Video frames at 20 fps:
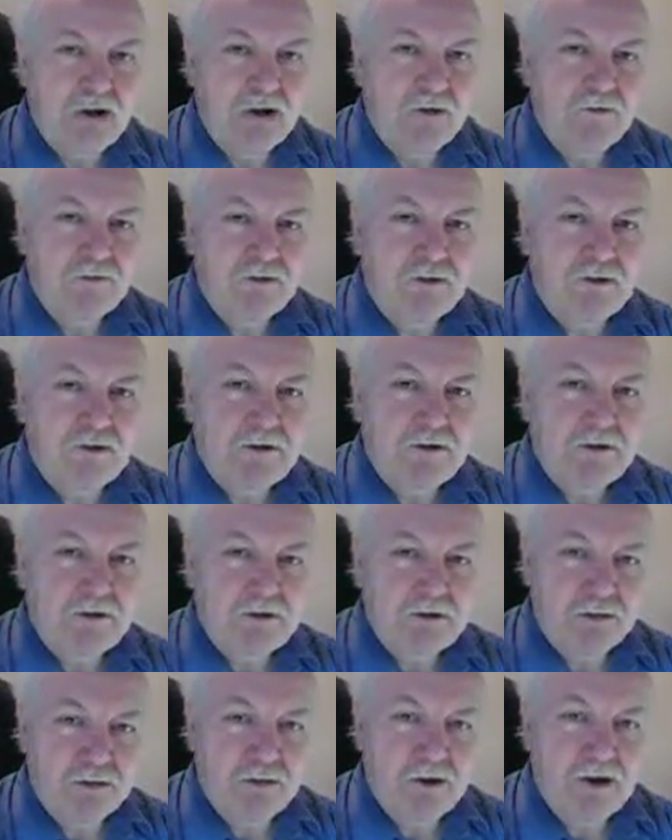I've created a
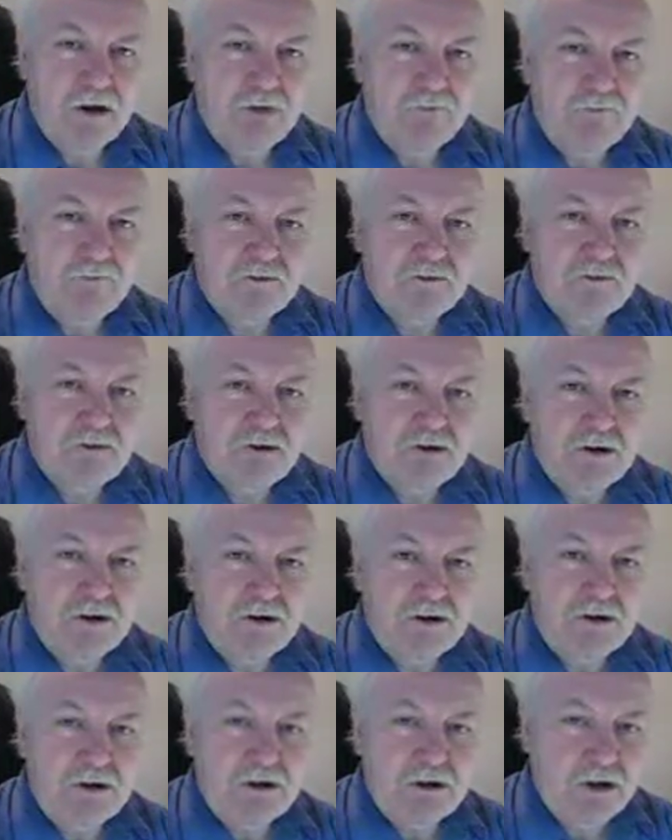thread for
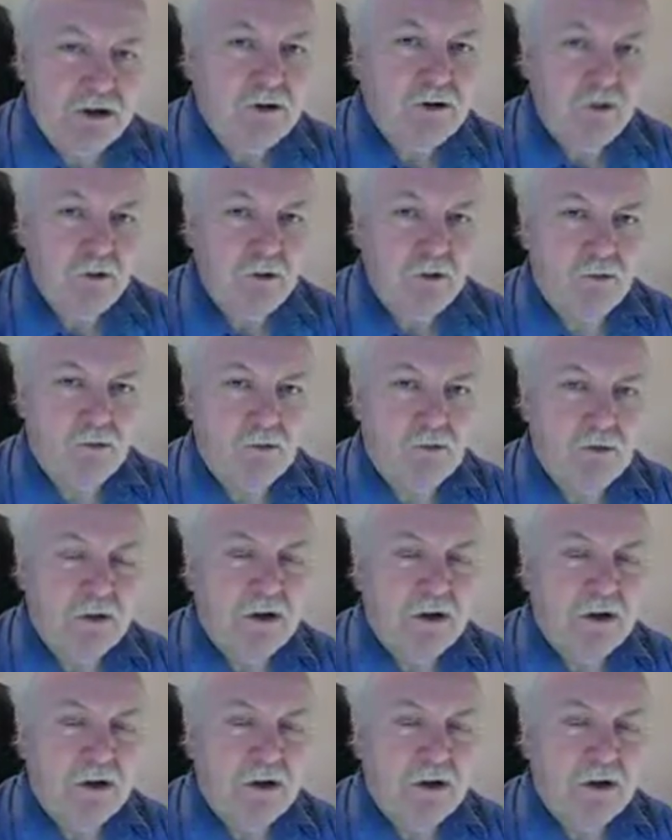J&J Denholm.